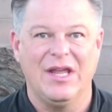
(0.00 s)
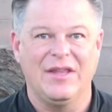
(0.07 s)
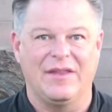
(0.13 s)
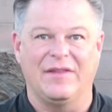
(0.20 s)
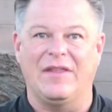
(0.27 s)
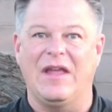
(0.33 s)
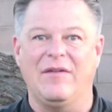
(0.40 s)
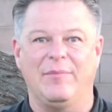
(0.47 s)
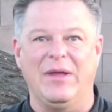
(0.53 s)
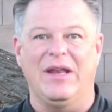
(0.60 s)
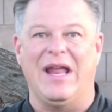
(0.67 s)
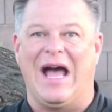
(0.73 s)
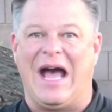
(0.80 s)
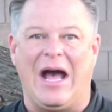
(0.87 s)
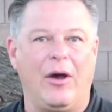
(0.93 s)
that they have been
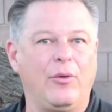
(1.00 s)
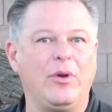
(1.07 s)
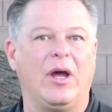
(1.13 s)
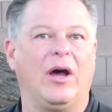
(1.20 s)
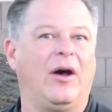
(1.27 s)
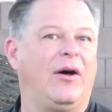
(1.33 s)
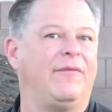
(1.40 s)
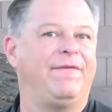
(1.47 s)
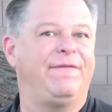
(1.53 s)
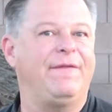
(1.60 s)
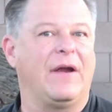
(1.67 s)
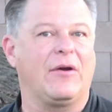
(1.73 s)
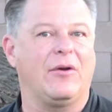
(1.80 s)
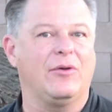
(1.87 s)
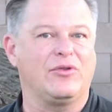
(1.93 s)
out of
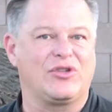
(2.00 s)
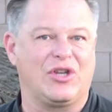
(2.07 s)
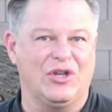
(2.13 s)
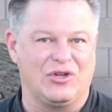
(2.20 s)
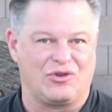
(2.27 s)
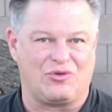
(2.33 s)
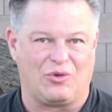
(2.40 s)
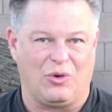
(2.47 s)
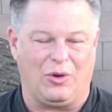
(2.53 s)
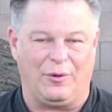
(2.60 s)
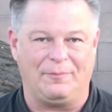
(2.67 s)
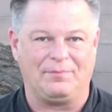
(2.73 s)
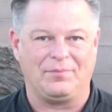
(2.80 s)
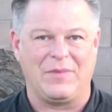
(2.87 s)
Pharaoh's control.